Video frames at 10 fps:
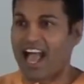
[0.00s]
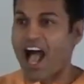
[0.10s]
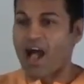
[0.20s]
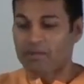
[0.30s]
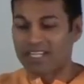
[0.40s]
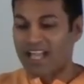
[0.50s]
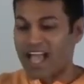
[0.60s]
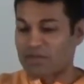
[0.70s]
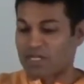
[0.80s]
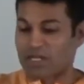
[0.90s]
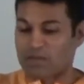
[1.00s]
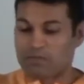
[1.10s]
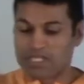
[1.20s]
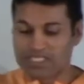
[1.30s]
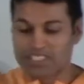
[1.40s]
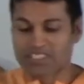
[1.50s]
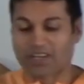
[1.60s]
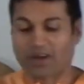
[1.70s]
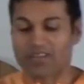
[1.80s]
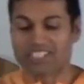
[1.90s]
How many business
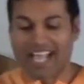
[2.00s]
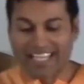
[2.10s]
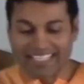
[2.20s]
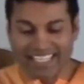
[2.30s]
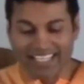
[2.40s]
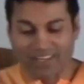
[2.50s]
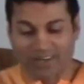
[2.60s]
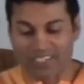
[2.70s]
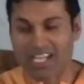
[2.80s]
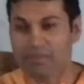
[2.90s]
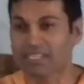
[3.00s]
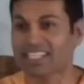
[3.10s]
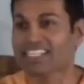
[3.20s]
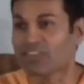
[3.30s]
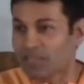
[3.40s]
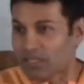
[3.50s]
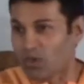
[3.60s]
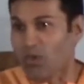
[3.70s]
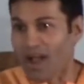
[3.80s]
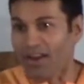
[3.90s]
cards, ID cards, how many things have we
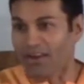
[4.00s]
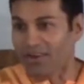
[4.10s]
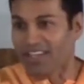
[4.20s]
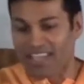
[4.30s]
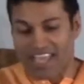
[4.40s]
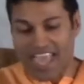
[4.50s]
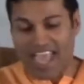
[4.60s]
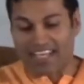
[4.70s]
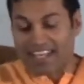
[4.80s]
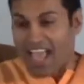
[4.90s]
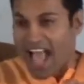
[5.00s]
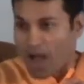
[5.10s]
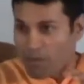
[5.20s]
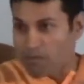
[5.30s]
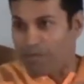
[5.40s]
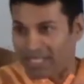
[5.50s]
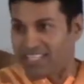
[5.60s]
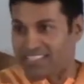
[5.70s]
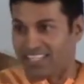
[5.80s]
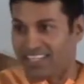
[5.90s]
acquired and how big
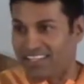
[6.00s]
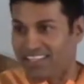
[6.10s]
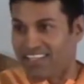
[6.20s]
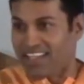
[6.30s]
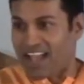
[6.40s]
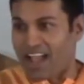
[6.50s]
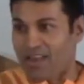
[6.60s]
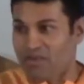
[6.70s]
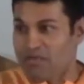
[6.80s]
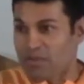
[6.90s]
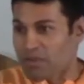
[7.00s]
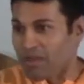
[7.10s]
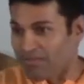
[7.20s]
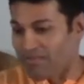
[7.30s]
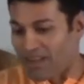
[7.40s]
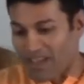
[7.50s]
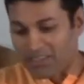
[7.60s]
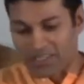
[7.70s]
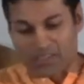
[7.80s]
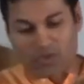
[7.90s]
is it? I remember my
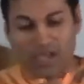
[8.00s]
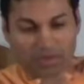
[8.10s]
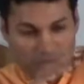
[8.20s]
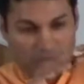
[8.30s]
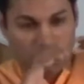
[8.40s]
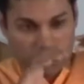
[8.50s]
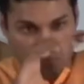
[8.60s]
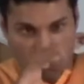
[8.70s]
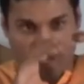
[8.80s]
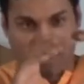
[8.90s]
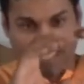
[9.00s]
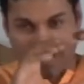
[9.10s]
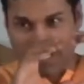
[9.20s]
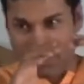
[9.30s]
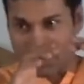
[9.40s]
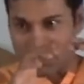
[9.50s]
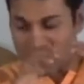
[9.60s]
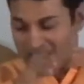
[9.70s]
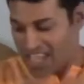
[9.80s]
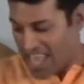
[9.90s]
father, his wallet would be really huge.
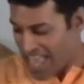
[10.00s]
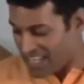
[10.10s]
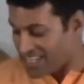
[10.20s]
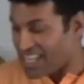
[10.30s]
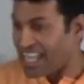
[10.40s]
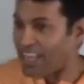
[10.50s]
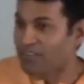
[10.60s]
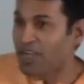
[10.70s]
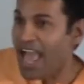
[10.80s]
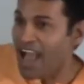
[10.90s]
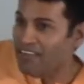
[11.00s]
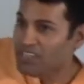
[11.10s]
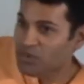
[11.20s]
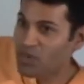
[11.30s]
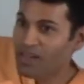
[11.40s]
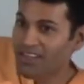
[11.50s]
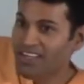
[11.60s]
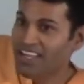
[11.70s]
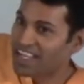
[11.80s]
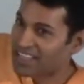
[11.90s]
And if you have this wallet
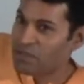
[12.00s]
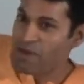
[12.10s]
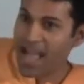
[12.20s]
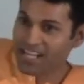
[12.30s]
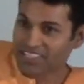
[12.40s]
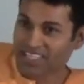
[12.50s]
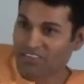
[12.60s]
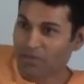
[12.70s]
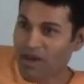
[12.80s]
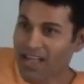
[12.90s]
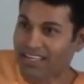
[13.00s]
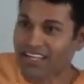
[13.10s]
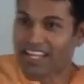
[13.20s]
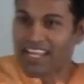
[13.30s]
in the backside of your pocket,